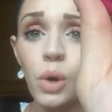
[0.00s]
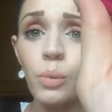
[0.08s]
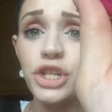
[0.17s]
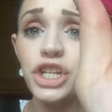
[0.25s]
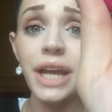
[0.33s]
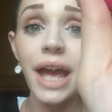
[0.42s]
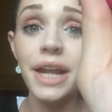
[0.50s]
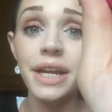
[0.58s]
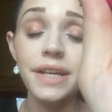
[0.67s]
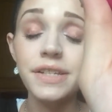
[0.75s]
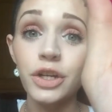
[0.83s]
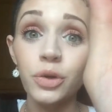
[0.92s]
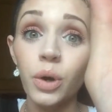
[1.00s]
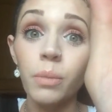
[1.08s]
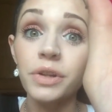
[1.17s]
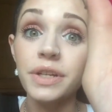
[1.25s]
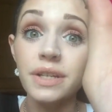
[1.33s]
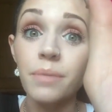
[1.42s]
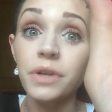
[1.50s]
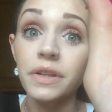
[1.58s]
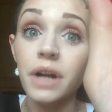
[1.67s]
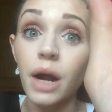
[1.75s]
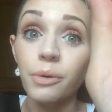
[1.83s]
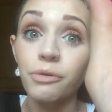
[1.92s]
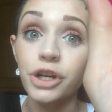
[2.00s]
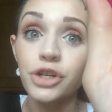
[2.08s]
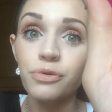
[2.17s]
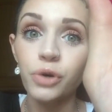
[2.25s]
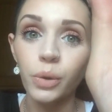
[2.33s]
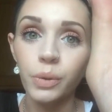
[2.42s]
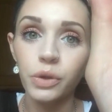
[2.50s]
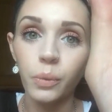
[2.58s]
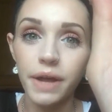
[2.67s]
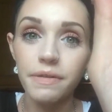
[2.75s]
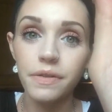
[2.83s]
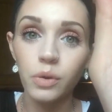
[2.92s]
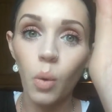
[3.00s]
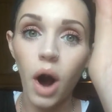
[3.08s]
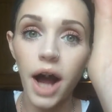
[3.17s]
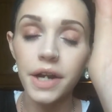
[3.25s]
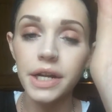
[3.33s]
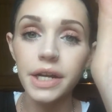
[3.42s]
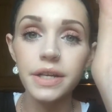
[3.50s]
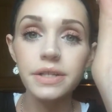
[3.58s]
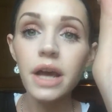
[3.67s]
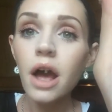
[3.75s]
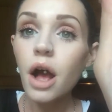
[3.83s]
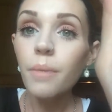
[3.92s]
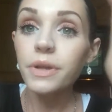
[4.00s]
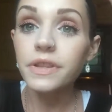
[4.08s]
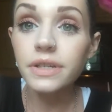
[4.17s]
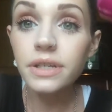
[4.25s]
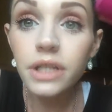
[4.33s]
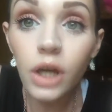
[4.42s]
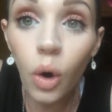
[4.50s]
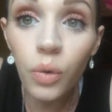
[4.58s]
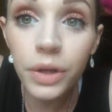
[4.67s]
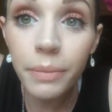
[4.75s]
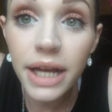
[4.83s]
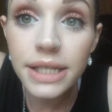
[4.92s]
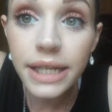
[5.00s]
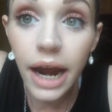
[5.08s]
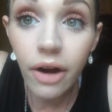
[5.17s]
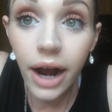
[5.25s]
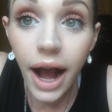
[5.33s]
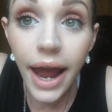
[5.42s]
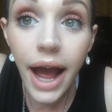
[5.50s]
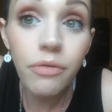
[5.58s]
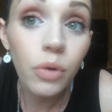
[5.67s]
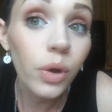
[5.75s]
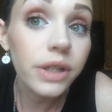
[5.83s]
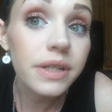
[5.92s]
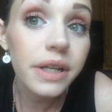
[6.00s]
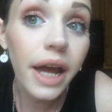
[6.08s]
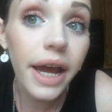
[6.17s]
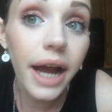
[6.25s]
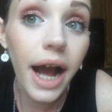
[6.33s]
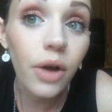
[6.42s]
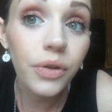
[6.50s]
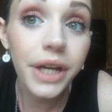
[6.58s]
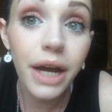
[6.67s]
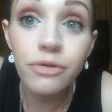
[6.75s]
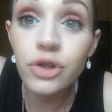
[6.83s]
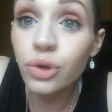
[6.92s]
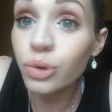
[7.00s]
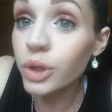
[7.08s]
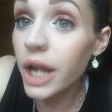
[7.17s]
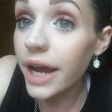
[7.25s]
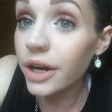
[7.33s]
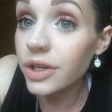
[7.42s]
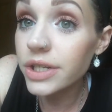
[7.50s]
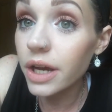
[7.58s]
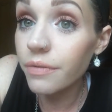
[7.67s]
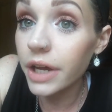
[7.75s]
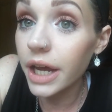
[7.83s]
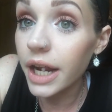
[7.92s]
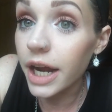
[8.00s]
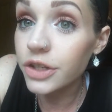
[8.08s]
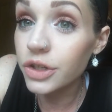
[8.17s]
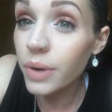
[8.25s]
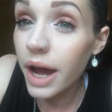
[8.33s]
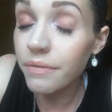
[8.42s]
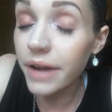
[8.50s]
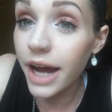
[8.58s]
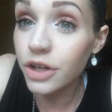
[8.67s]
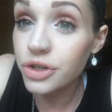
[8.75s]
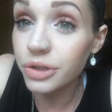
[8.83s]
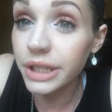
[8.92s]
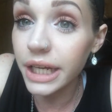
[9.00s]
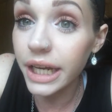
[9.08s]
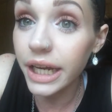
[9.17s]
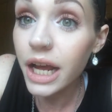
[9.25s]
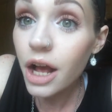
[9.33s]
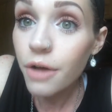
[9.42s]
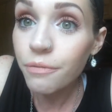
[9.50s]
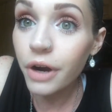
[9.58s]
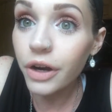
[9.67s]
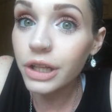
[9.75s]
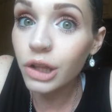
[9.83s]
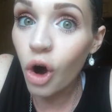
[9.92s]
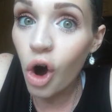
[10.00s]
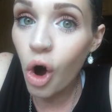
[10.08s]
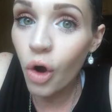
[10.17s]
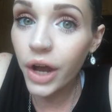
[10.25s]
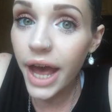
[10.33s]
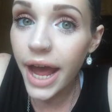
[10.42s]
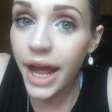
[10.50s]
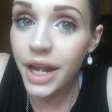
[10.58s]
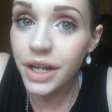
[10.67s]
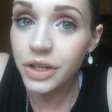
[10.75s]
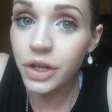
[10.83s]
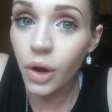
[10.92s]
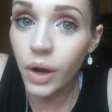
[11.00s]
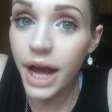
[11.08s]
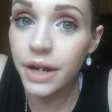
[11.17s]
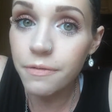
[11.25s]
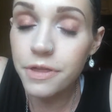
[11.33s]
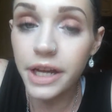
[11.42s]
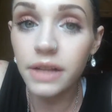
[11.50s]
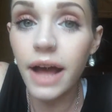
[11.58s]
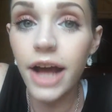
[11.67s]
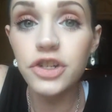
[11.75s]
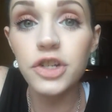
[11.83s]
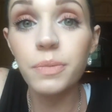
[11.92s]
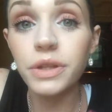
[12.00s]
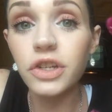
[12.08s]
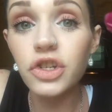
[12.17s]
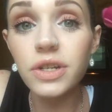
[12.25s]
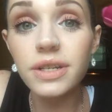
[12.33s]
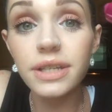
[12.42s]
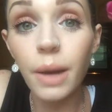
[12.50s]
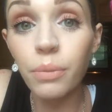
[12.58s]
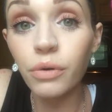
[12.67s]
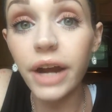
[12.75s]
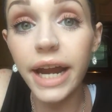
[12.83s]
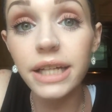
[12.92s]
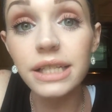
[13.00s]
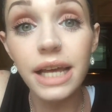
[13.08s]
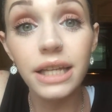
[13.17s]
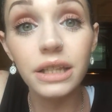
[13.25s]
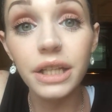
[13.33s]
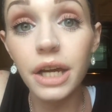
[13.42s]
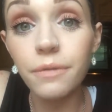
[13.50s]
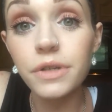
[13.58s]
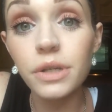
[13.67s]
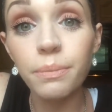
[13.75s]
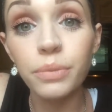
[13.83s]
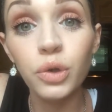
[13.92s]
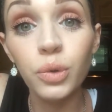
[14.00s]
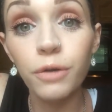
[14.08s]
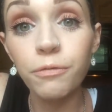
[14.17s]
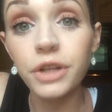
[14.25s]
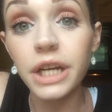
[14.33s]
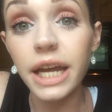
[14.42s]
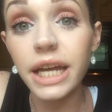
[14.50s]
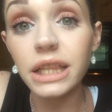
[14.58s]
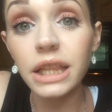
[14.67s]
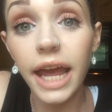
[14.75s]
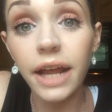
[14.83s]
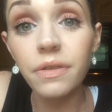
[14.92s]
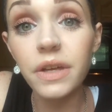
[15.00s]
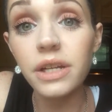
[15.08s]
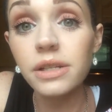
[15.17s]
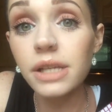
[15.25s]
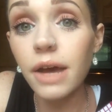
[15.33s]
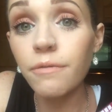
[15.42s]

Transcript: which again isn't normally something that I would reach for with the way that the wand is, but this is the only mascara I have on today. I only have 2 layers of it, and I do have naturally very long and, you know, kind of thick lashes, but this just separates and lifts beautifully. It lengthens